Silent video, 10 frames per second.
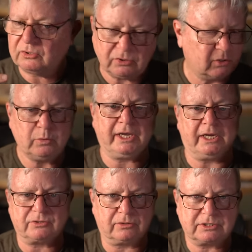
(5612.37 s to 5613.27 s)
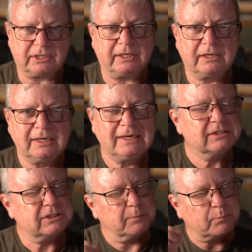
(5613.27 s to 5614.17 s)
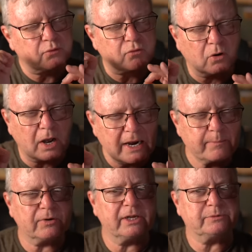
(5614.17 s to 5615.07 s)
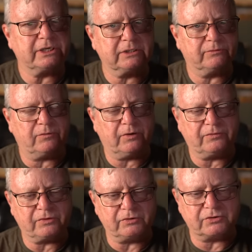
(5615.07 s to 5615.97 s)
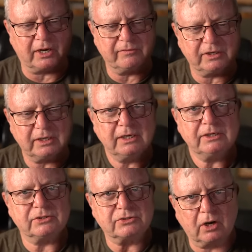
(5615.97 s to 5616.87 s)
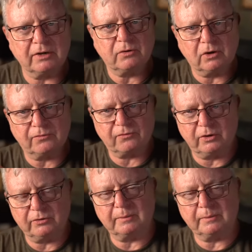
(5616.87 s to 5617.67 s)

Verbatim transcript: who cares, honestly? So the primary objective of off-road driving is to drive off-road.